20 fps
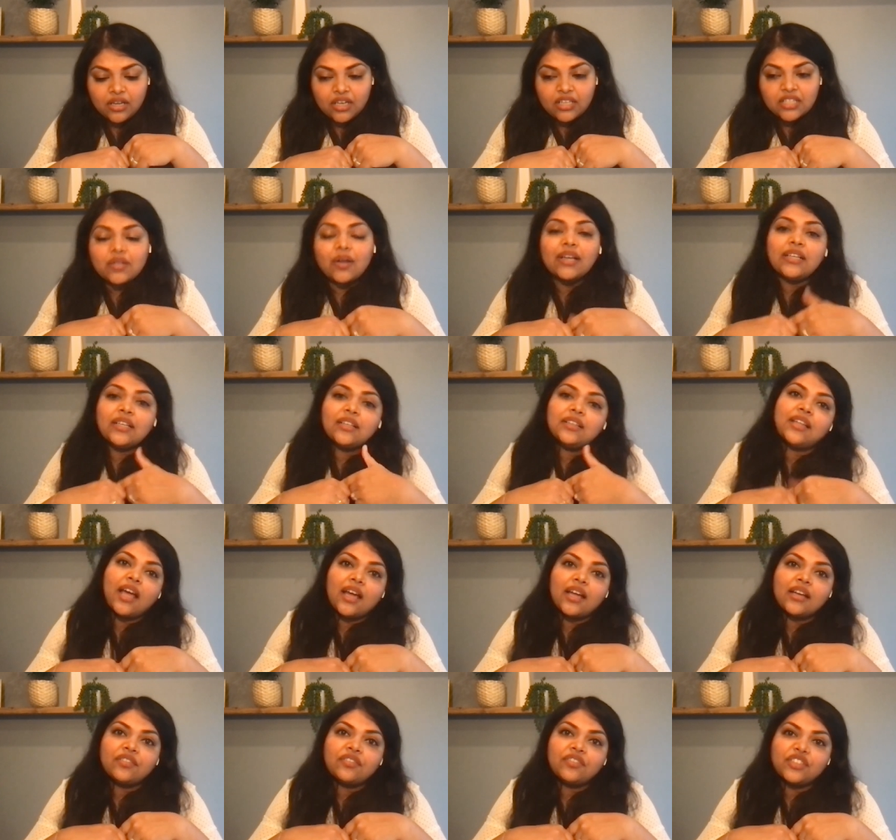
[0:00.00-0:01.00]
So I did
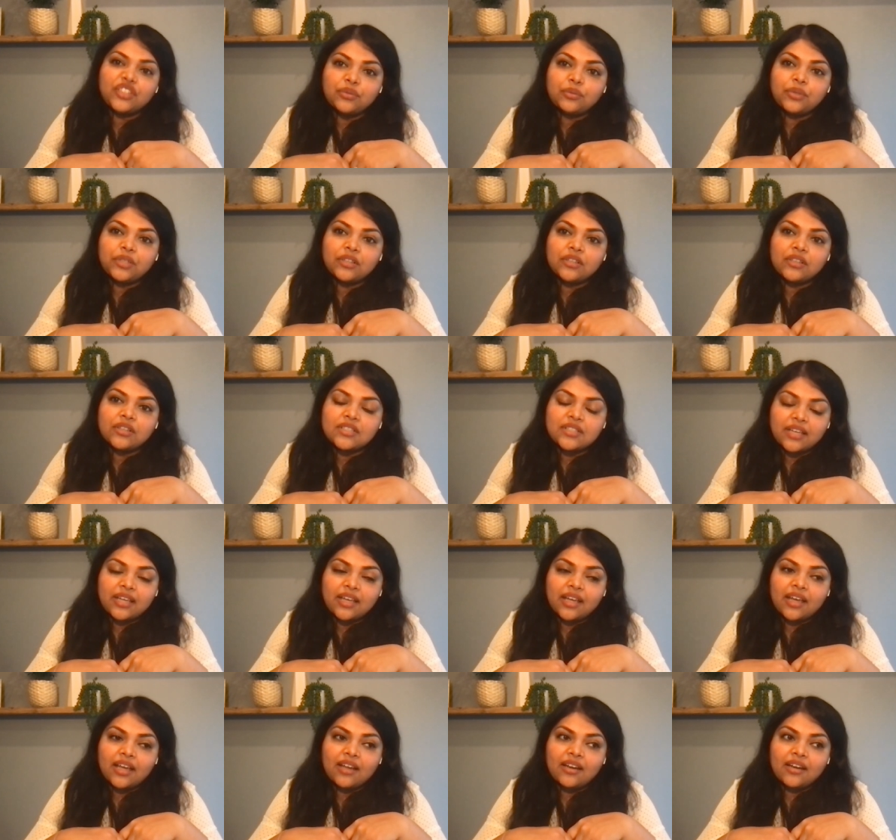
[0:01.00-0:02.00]
that for 2 years
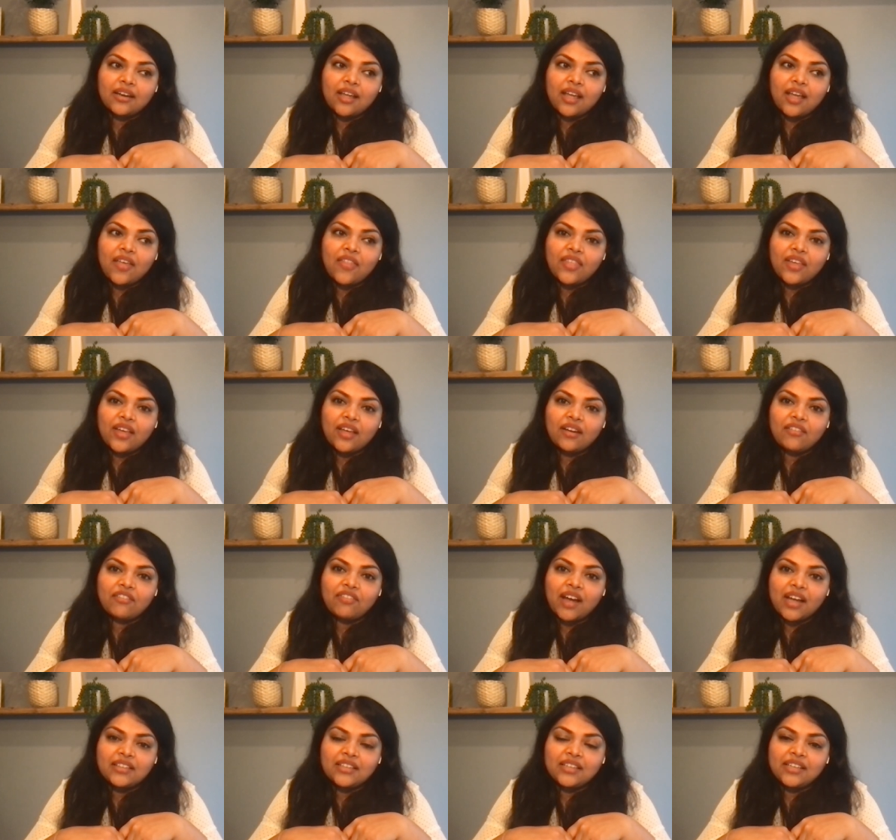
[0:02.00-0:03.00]
again, and then
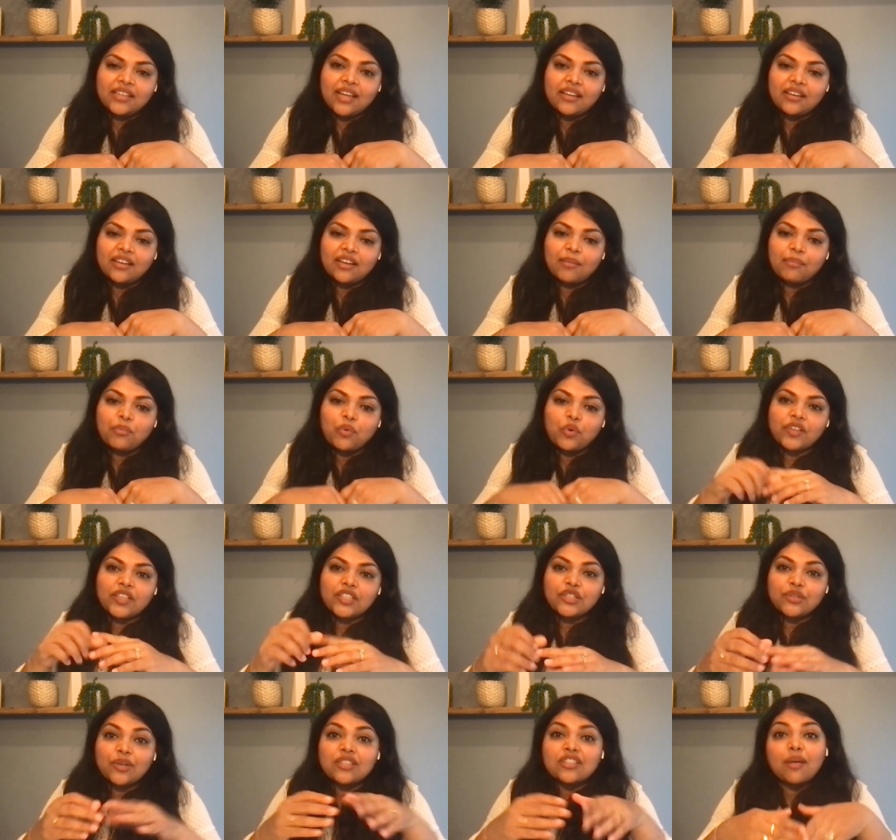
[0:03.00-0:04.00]
finally ended up
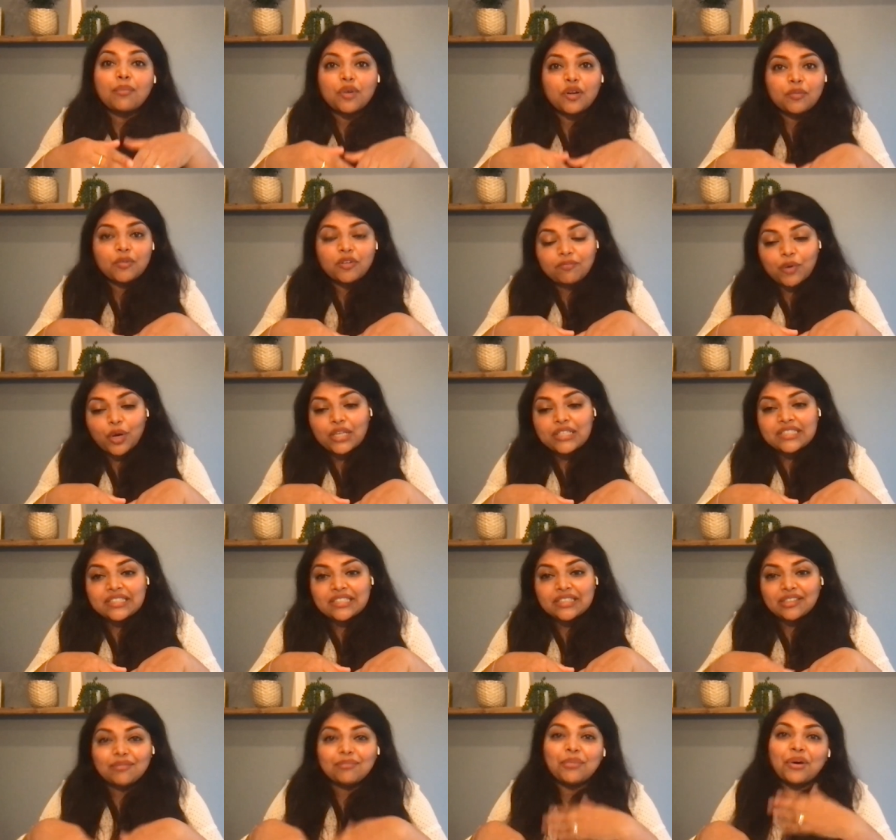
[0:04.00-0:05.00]
moving to a suburb of
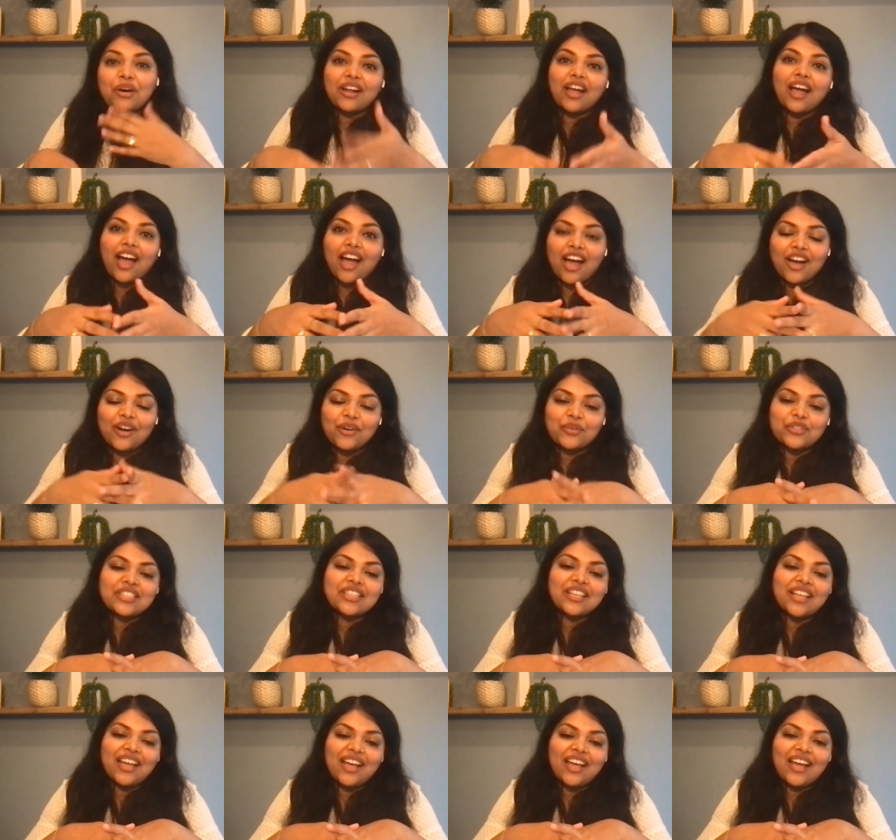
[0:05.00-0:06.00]
Boston, bought a house.
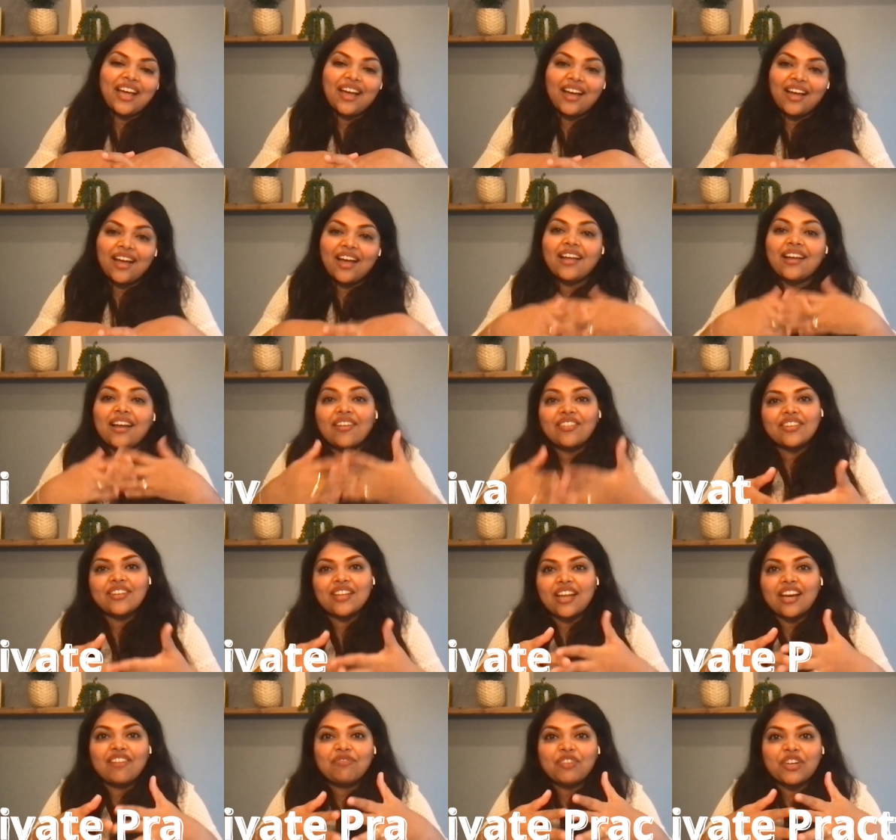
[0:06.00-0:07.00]
And after
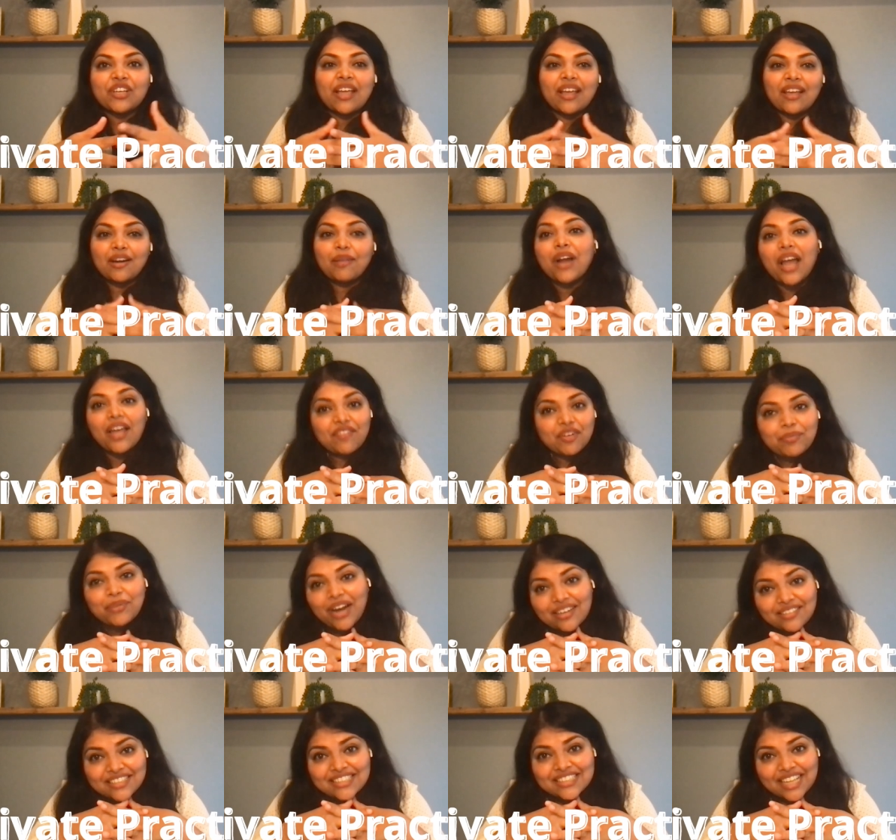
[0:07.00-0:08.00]
that, I'm working in a private
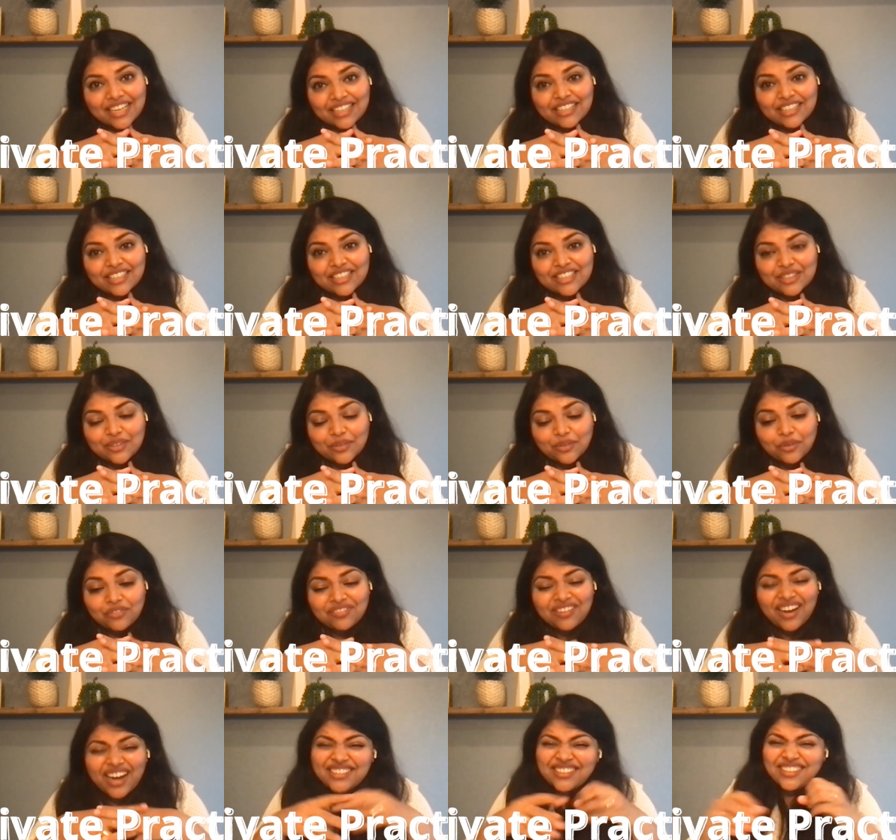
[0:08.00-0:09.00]
practice setting. So
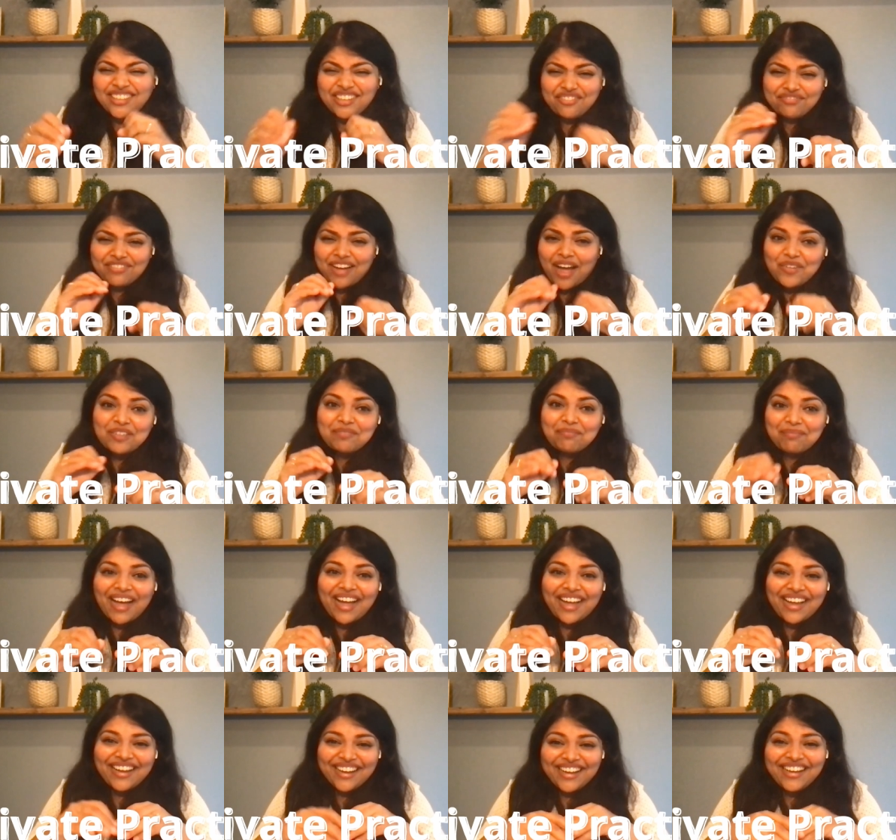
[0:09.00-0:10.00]
finally, I found
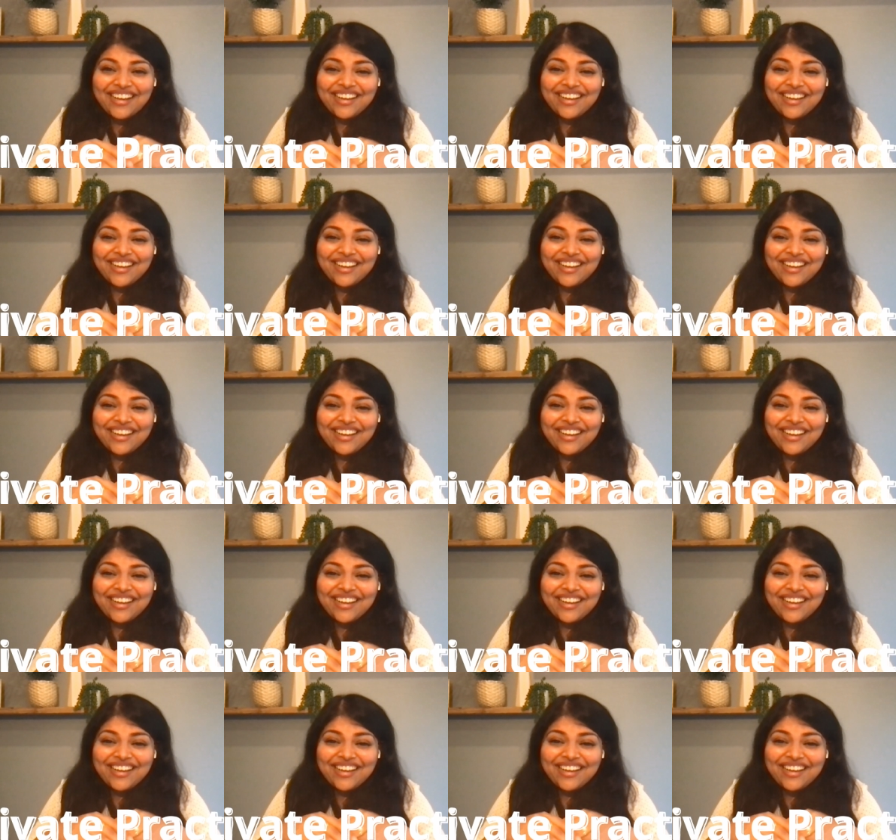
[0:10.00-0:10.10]
my